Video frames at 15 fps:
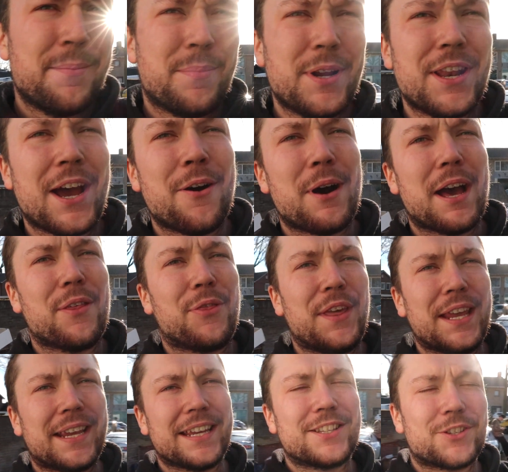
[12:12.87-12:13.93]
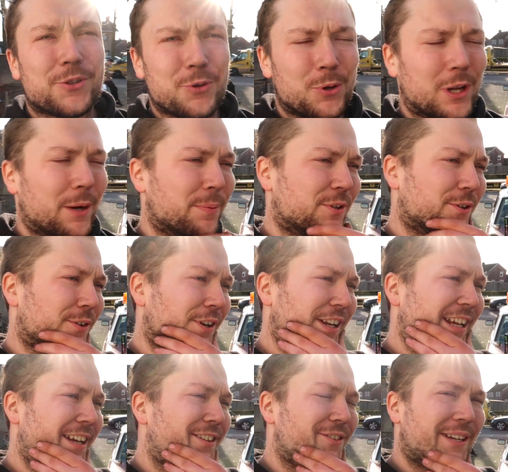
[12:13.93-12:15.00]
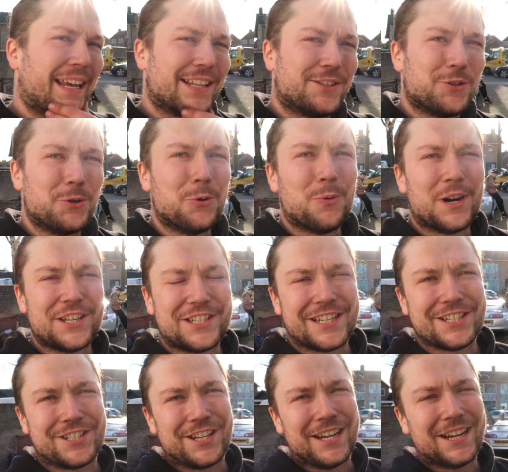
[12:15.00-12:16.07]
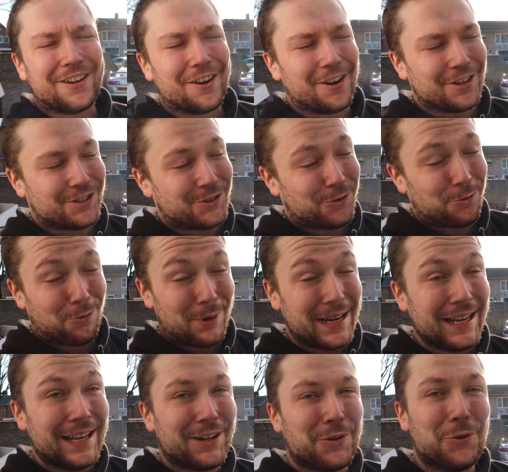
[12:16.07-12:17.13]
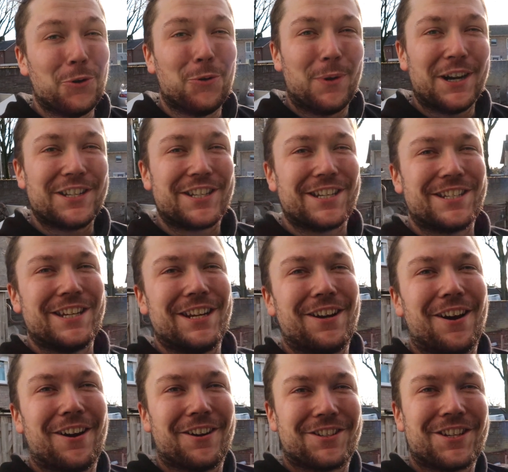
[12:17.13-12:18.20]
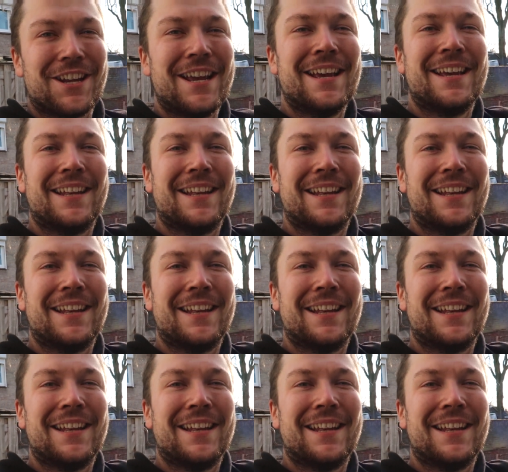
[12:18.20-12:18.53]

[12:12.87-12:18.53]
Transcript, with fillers: But now I think it's a cool opportunity to get two 1JZ cars, two really cool 1JZ cars